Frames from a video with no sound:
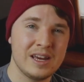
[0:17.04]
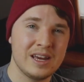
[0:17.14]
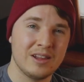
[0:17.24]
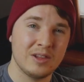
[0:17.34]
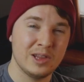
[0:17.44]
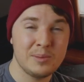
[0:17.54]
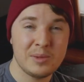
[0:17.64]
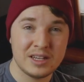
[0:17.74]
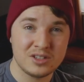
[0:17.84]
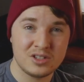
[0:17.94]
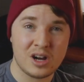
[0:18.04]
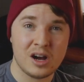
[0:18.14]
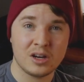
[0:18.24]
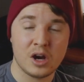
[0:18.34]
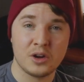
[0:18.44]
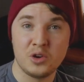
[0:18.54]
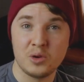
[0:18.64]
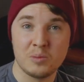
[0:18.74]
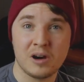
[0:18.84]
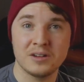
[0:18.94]
limited stock on new
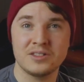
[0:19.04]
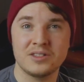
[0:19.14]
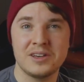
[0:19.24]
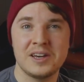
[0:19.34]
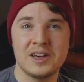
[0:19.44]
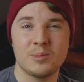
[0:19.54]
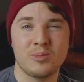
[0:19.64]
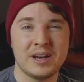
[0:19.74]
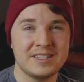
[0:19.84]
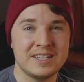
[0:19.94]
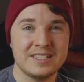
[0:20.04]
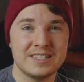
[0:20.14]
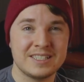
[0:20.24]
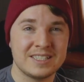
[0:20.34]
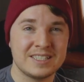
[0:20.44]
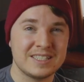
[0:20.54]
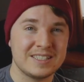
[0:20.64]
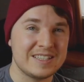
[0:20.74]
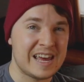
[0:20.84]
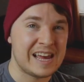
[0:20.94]
parts, prices
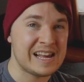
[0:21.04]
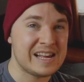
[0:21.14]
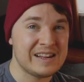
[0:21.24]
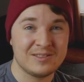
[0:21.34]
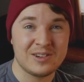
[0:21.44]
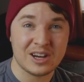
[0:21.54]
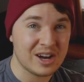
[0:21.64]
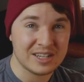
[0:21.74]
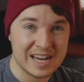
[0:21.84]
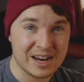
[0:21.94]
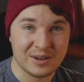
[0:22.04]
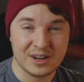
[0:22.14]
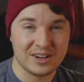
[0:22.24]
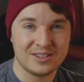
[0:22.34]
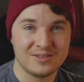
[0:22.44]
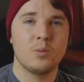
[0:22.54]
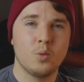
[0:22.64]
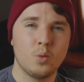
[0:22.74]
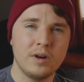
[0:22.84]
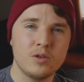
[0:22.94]
have not gone down at all.
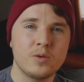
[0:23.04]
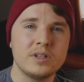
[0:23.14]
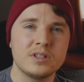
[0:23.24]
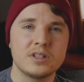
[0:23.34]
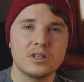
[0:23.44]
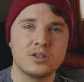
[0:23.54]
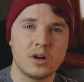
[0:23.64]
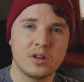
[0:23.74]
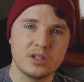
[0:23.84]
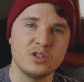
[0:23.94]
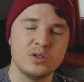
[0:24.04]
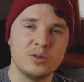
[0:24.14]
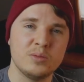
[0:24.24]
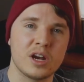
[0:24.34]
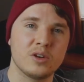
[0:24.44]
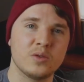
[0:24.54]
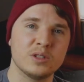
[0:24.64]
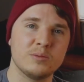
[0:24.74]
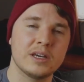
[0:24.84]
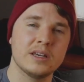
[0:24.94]
One of the reasons I started this YouTube channel was
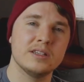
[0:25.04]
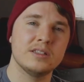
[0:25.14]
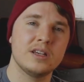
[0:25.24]
because